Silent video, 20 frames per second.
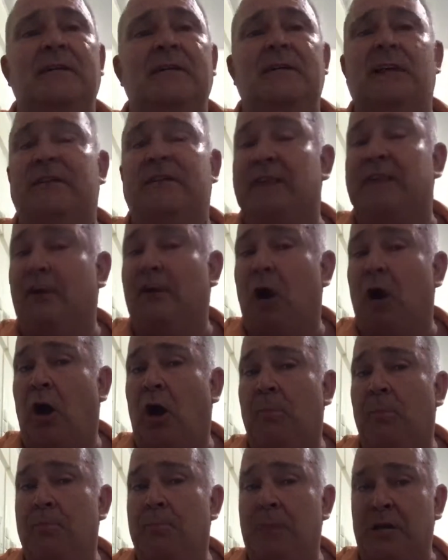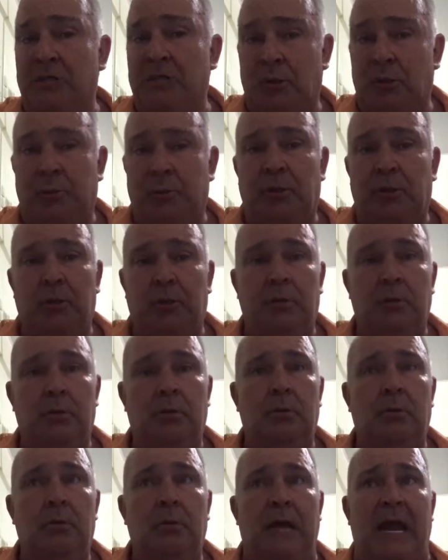that there are measurable
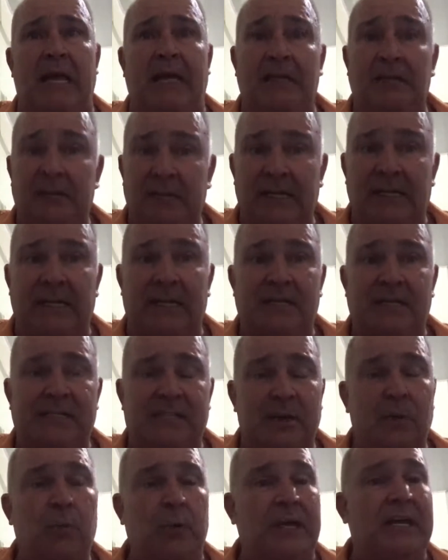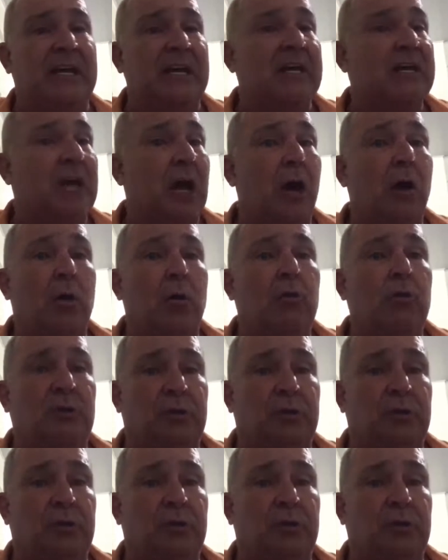analytics that we can go